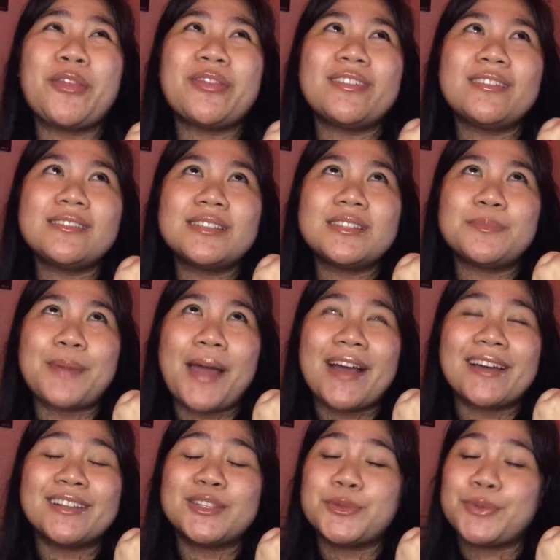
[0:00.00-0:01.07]
this back
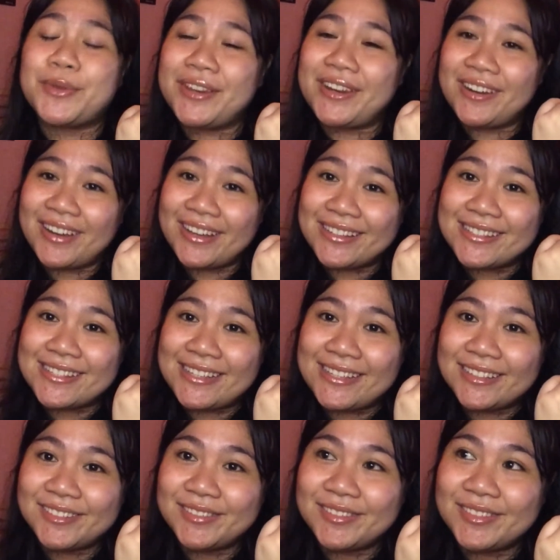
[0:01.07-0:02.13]
in
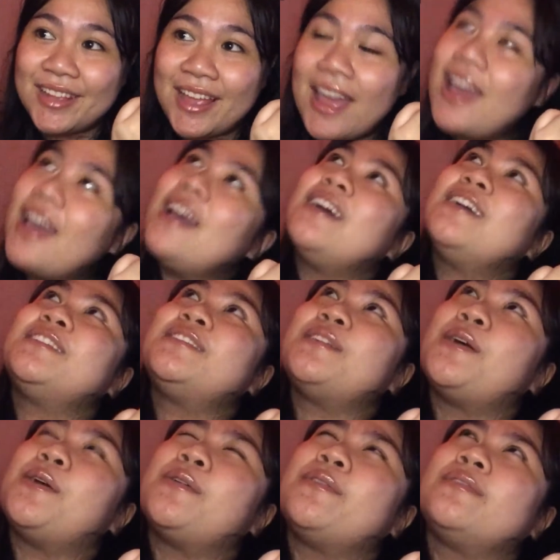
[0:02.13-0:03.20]
2019,
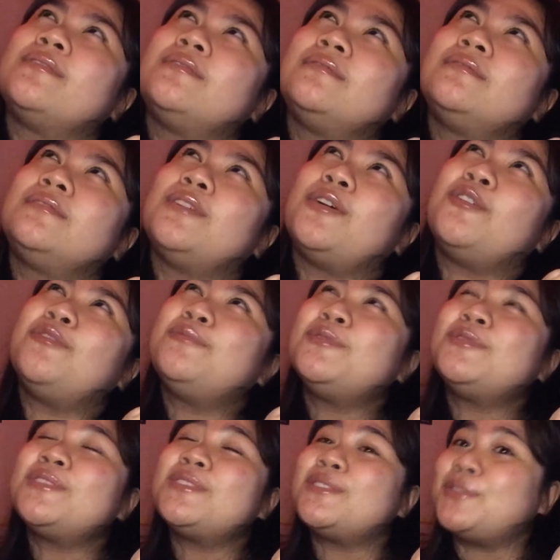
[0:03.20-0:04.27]
so
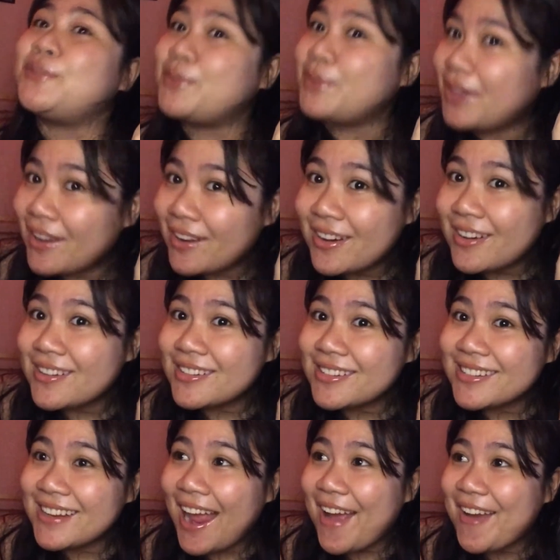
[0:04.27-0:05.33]
almost 2 years
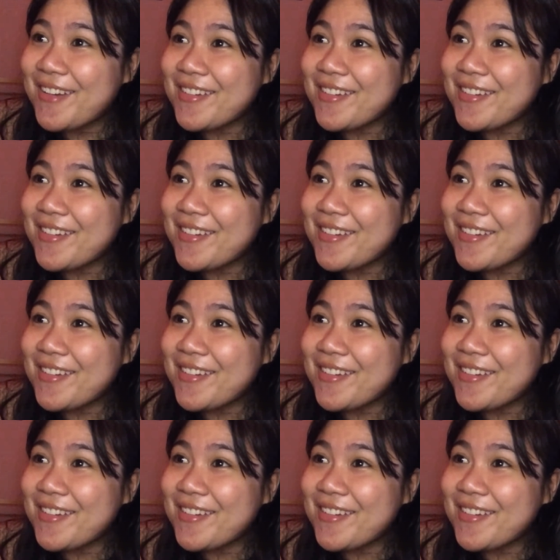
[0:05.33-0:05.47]
now.